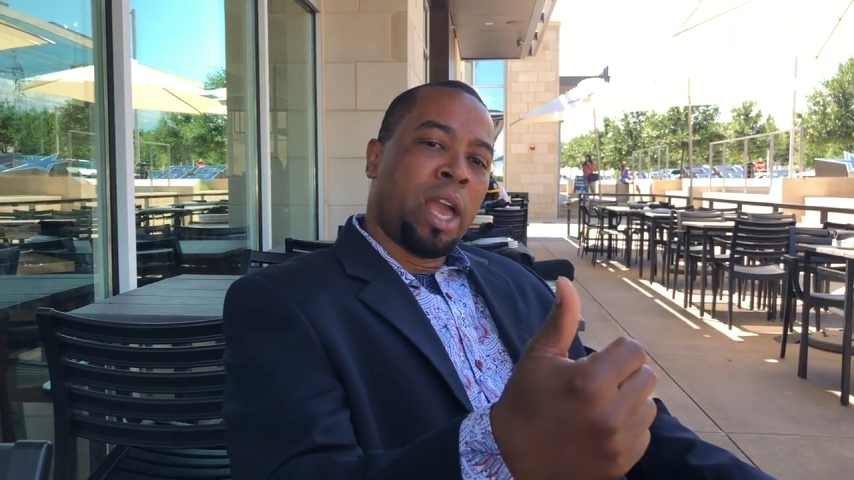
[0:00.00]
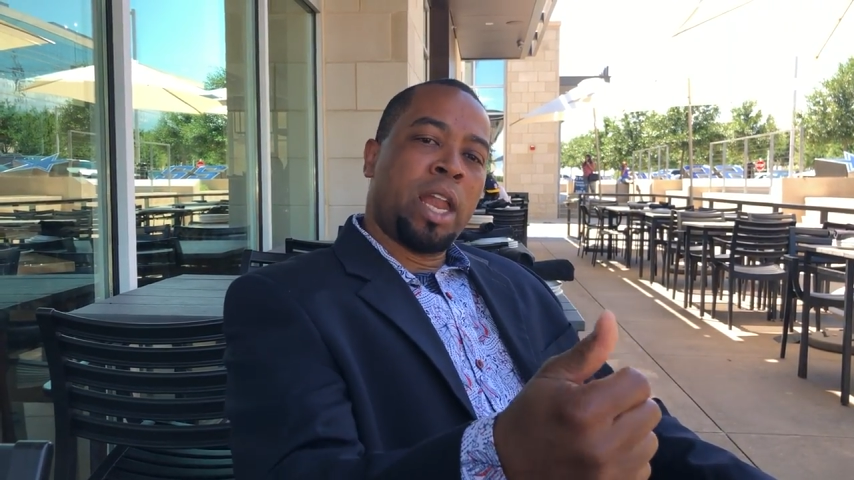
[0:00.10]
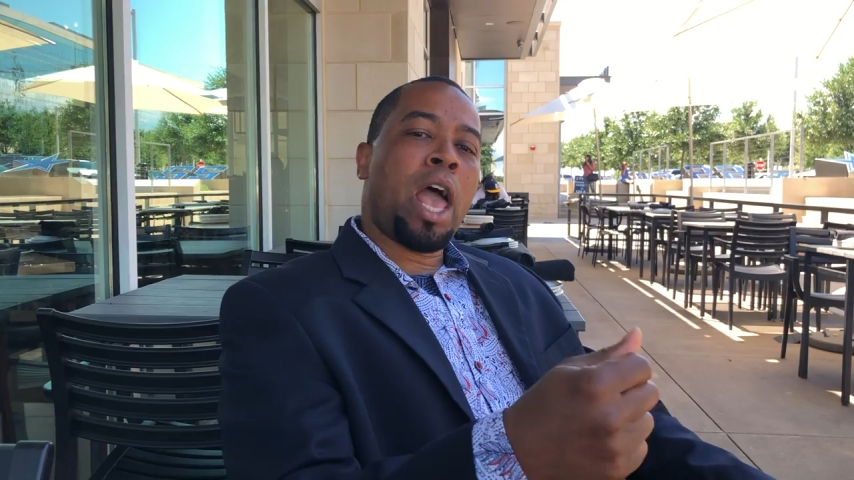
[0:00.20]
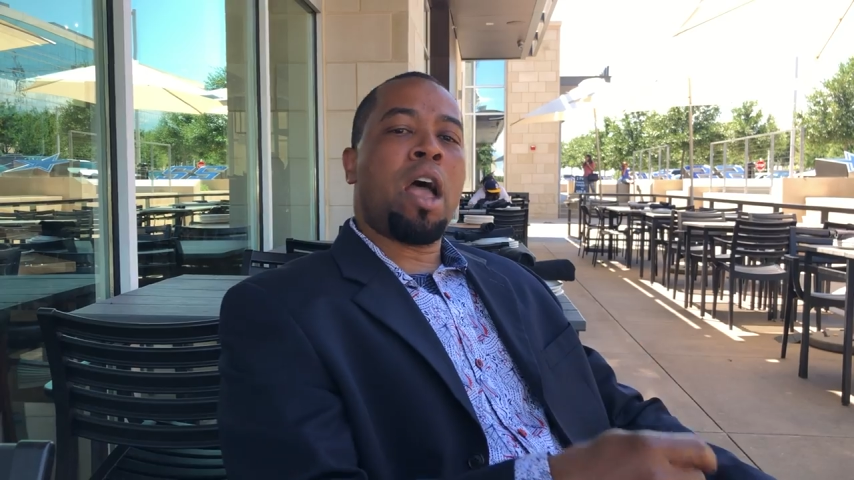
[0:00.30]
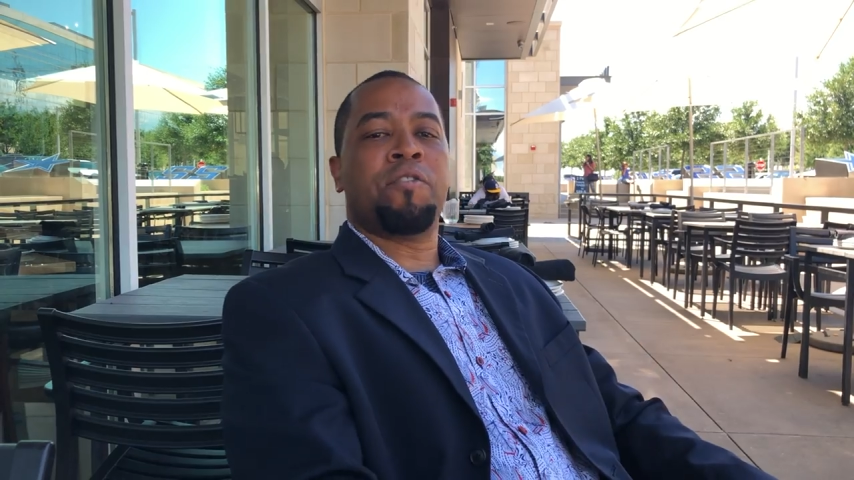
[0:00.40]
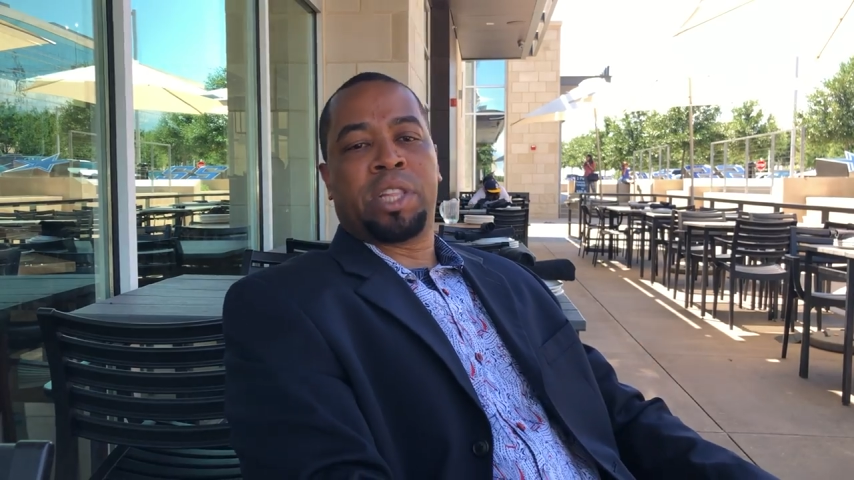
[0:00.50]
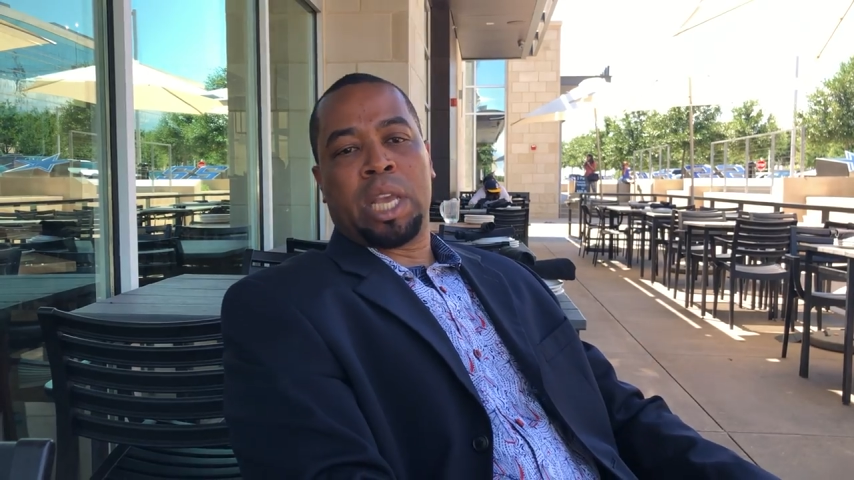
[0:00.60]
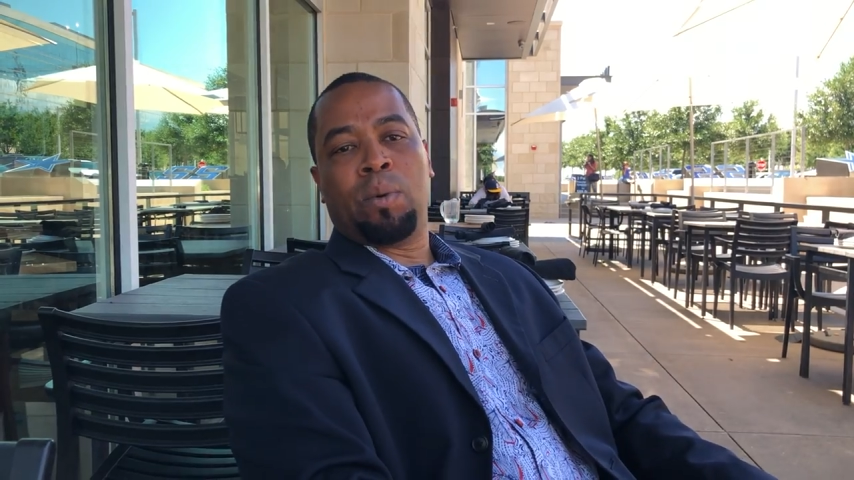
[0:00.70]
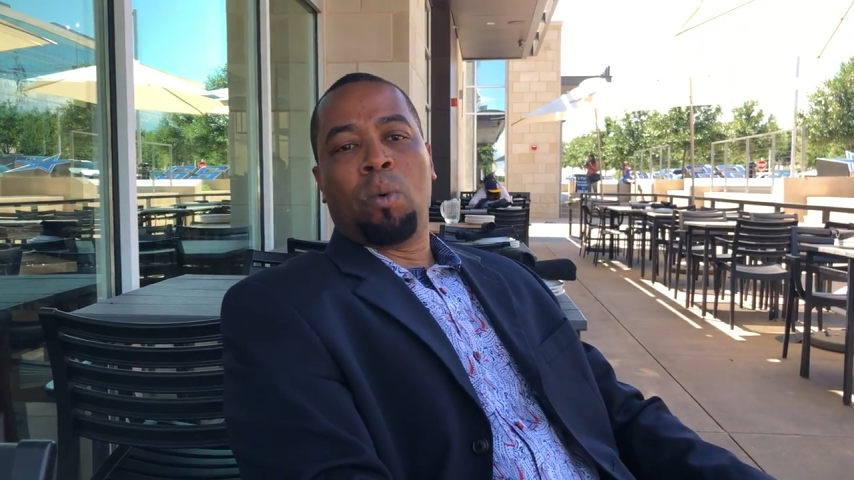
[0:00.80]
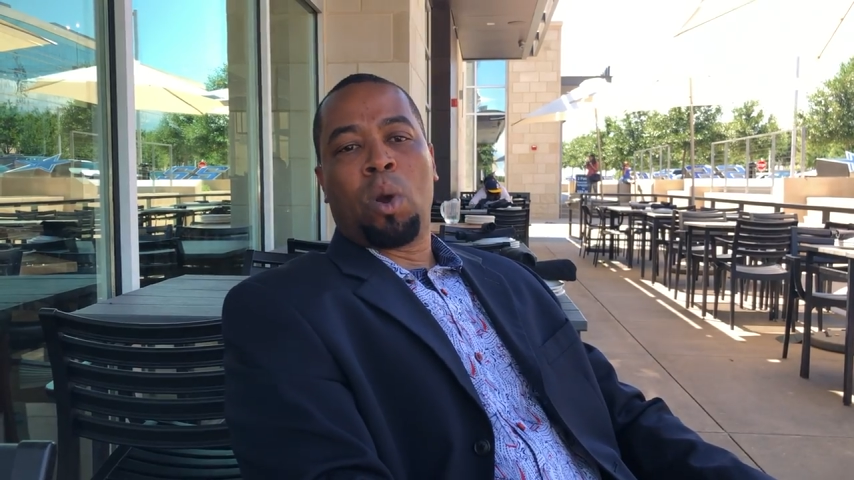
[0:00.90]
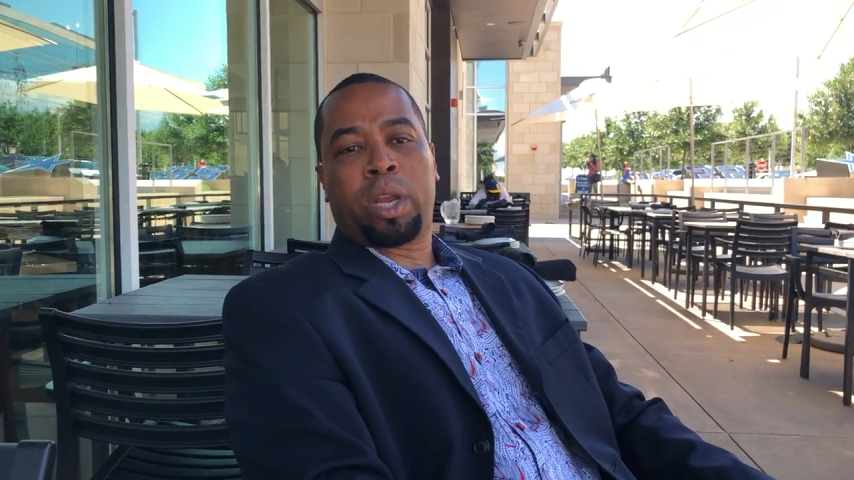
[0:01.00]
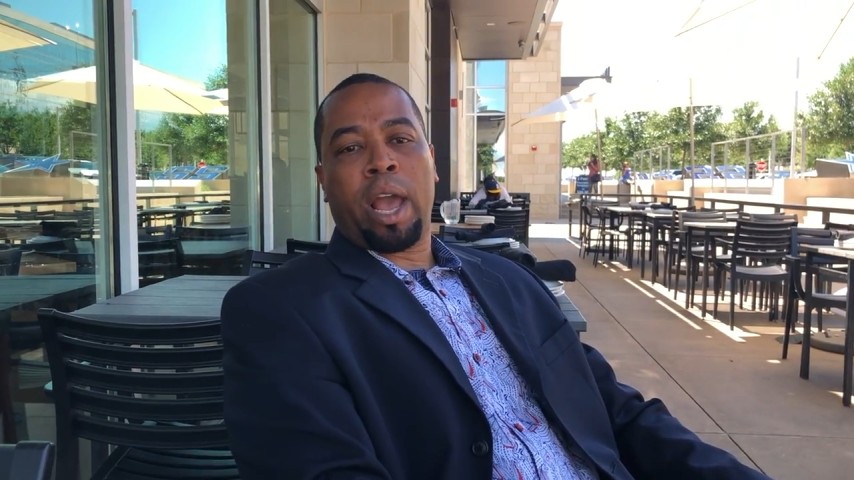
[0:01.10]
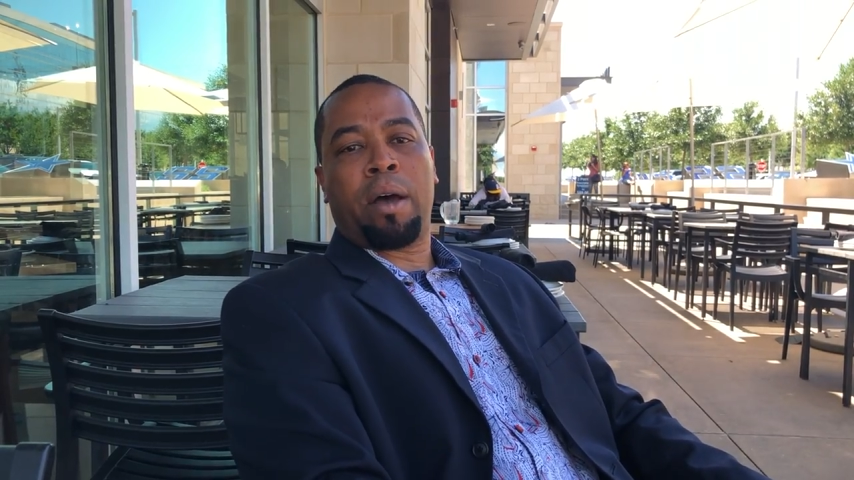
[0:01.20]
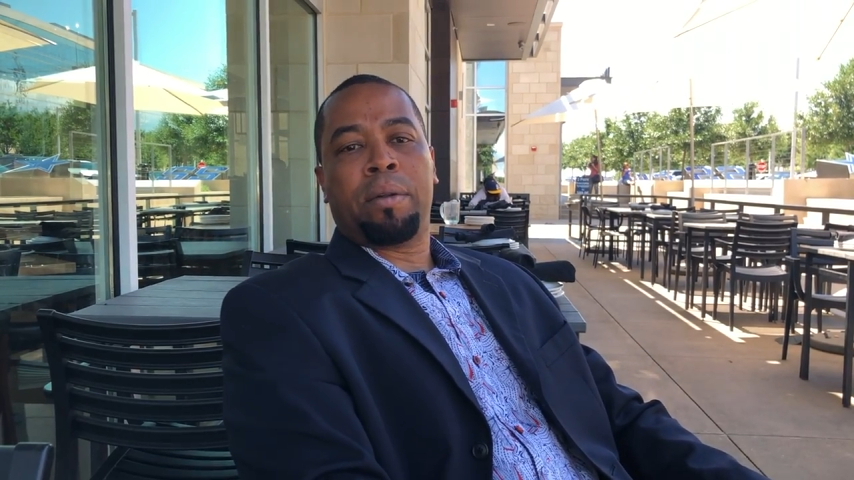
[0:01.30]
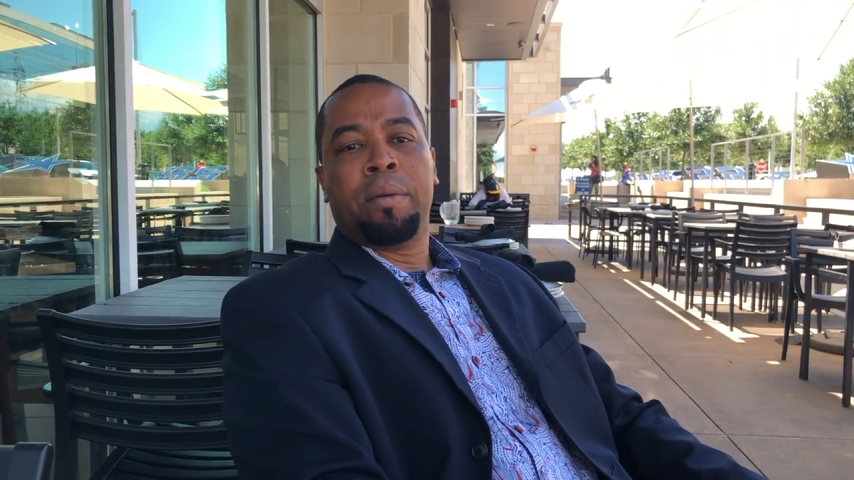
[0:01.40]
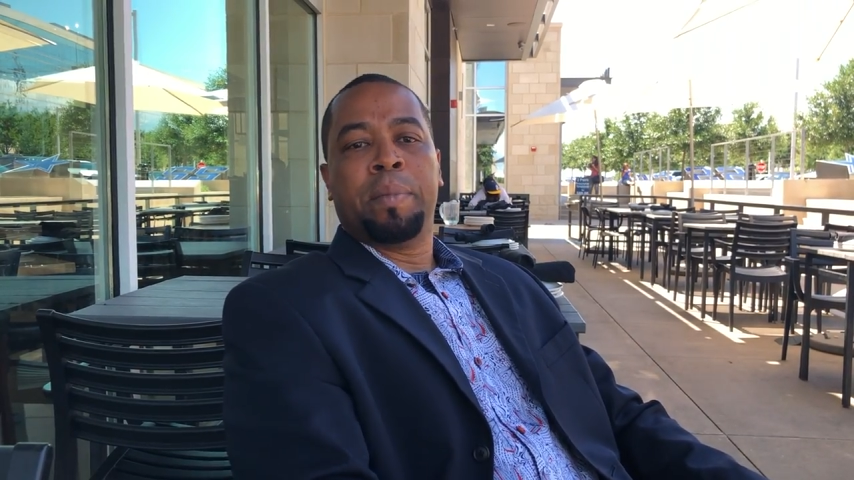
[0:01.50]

and everything will work out